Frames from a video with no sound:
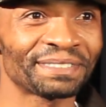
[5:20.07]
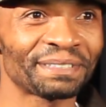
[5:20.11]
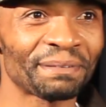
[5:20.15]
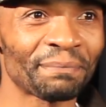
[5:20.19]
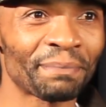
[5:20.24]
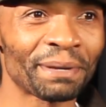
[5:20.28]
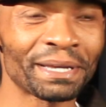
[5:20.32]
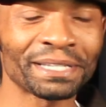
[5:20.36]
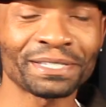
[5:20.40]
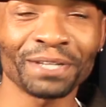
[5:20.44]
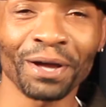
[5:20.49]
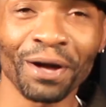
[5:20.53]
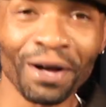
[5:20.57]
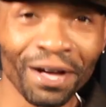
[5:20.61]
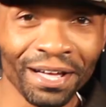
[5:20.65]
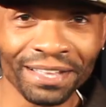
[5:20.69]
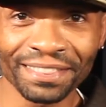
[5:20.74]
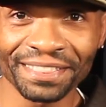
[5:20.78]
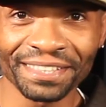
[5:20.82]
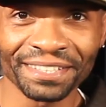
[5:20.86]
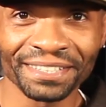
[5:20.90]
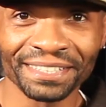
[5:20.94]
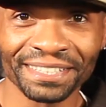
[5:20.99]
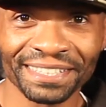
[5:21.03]
Best
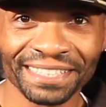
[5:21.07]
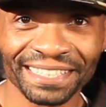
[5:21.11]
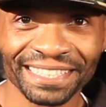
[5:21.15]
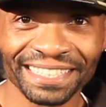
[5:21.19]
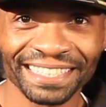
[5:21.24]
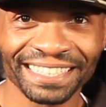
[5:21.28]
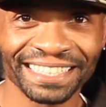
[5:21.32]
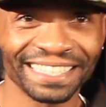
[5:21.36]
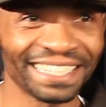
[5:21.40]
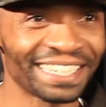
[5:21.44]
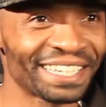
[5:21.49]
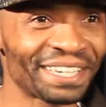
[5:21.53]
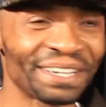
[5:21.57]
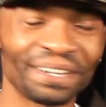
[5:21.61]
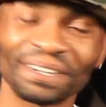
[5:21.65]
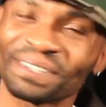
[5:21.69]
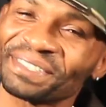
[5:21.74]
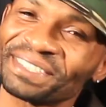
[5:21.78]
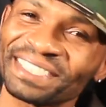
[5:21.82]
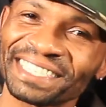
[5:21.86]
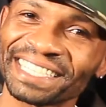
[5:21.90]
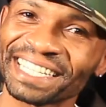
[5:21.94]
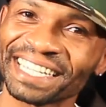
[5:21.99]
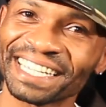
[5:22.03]
Author. You get
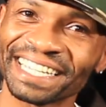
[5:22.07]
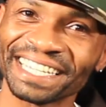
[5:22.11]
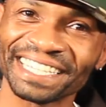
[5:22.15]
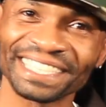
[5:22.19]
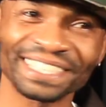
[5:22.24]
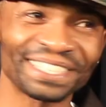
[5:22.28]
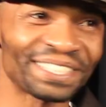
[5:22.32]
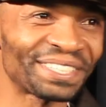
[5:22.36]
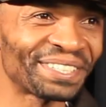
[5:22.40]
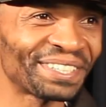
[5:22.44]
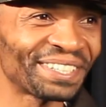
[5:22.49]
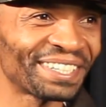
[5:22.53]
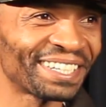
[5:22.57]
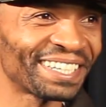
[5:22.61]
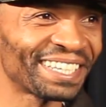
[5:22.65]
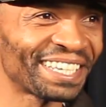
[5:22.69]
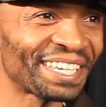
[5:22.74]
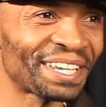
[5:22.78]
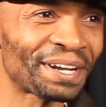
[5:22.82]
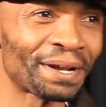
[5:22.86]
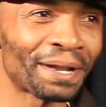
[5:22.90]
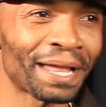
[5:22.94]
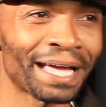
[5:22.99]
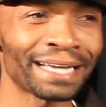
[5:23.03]
what I'm saying? So,
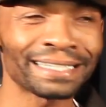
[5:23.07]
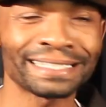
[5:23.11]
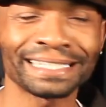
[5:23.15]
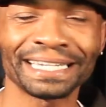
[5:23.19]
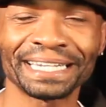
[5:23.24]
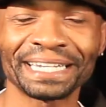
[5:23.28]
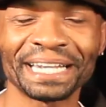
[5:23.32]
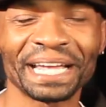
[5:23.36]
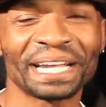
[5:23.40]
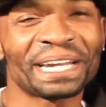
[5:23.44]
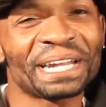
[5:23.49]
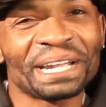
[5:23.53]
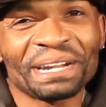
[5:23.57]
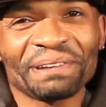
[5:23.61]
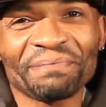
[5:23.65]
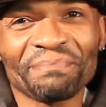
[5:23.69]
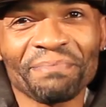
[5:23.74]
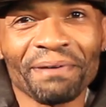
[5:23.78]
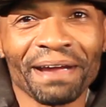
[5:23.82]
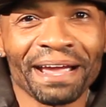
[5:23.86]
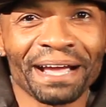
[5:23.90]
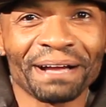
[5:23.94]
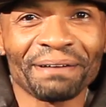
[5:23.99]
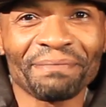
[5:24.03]
you know, like I said, it ain't nothing to
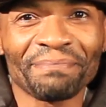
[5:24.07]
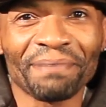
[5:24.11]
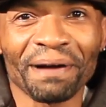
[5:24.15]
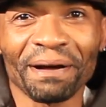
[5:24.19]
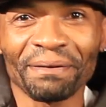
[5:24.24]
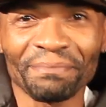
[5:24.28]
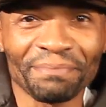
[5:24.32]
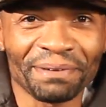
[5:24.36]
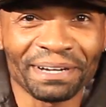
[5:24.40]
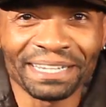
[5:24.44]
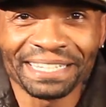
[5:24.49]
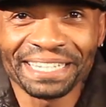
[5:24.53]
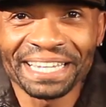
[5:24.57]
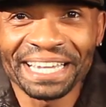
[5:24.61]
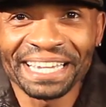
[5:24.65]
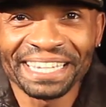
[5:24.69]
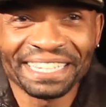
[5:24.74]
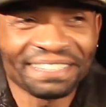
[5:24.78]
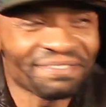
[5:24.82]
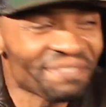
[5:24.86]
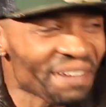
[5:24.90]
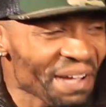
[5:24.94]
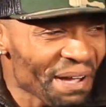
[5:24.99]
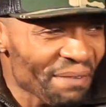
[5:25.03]
brag about, but
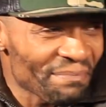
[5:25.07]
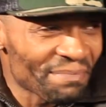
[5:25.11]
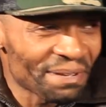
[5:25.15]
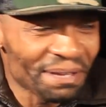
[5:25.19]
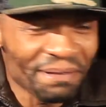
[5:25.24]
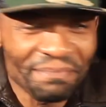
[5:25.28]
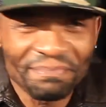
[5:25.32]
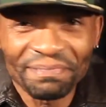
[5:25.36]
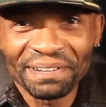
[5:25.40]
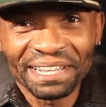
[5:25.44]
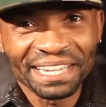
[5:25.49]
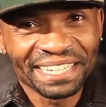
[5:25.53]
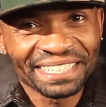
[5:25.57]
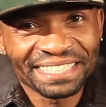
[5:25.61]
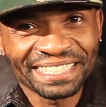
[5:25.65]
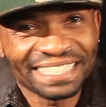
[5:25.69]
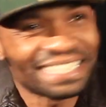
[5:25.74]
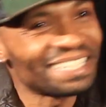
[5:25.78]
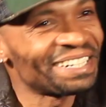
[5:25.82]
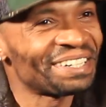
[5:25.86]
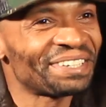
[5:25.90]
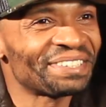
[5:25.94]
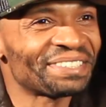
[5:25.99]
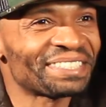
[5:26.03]
yeah, man, I'm being blessed,
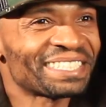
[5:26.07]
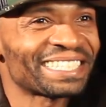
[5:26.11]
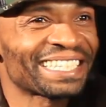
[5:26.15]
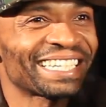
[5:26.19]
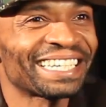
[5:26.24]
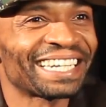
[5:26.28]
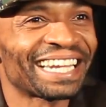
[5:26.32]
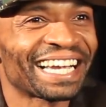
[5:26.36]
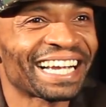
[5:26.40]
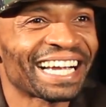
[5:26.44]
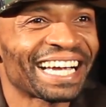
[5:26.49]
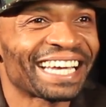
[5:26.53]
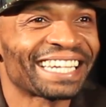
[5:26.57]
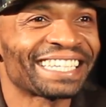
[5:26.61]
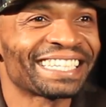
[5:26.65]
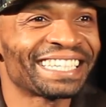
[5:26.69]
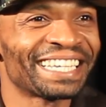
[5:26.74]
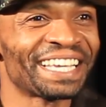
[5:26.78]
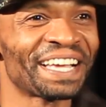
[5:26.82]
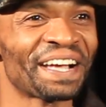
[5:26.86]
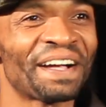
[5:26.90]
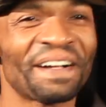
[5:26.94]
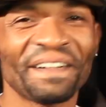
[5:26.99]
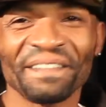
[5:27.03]
you know what I'm saying? I gotta
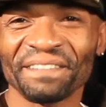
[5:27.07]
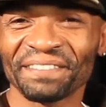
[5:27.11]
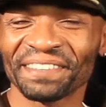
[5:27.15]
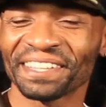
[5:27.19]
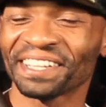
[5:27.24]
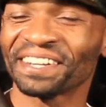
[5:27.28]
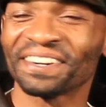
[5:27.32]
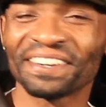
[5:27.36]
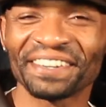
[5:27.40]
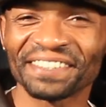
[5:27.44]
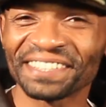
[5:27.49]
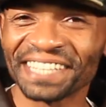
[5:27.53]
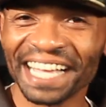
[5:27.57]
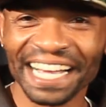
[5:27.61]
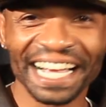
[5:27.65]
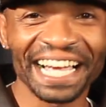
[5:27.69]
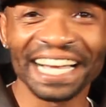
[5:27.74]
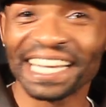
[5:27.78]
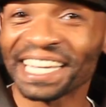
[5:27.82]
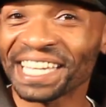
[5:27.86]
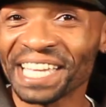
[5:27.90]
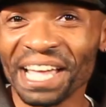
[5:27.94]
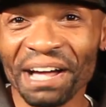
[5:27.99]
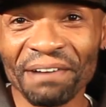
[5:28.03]

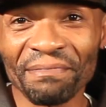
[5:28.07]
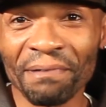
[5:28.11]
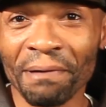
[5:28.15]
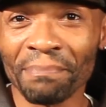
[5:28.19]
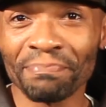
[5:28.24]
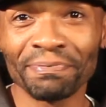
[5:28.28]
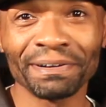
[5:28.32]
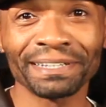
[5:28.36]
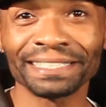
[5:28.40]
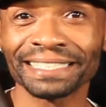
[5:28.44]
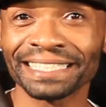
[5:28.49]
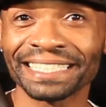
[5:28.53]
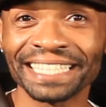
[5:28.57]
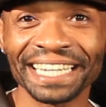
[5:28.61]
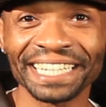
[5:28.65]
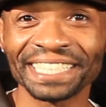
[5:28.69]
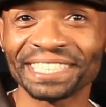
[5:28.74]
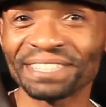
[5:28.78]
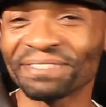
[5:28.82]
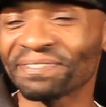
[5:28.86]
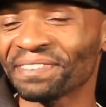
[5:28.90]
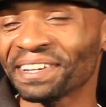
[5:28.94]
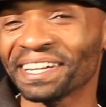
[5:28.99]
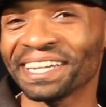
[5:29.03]
give y'all my
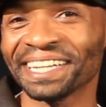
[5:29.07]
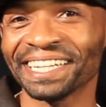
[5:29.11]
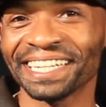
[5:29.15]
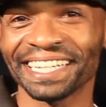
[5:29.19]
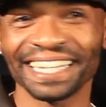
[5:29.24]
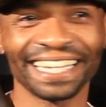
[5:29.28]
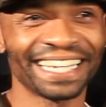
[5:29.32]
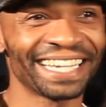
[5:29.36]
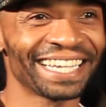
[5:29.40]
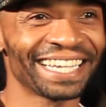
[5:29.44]
presentation, man.